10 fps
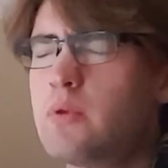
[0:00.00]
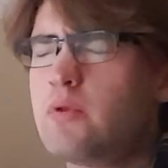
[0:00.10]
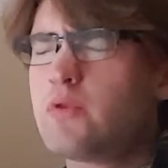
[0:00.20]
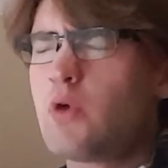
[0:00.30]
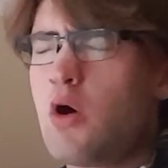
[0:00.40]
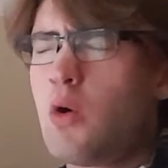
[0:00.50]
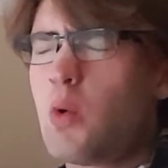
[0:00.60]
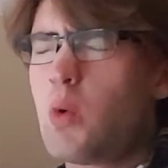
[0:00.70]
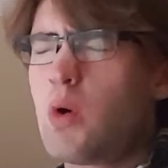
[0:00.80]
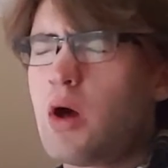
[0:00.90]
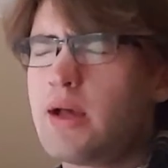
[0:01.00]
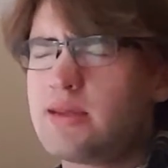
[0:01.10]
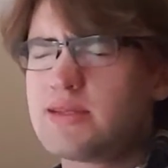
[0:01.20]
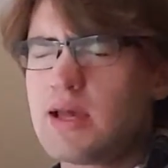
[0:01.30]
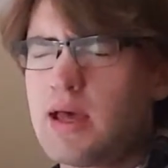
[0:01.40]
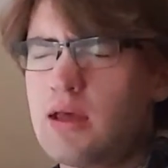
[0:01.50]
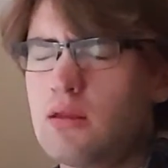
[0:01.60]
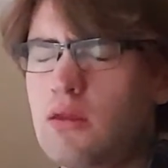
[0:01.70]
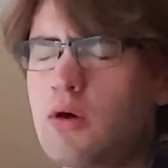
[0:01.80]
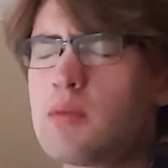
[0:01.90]
So I say,
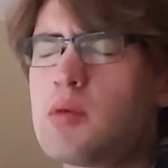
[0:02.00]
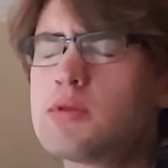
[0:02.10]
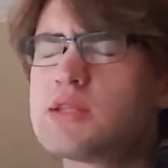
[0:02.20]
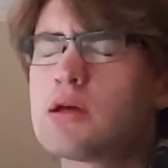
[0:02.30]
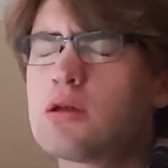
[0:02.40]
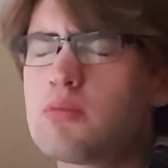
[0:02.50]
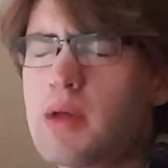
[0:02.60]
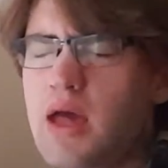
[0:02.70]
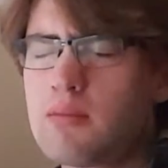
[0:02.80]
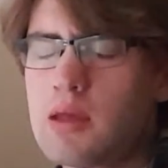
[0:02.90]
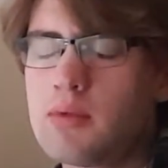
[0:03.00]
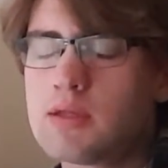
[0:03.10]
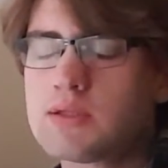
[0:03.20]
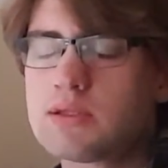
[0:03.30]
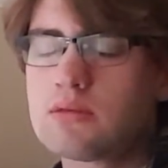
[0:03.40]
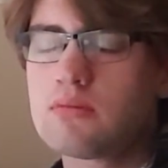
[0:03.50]
okay, maybe it's not good and bad. Maybe it's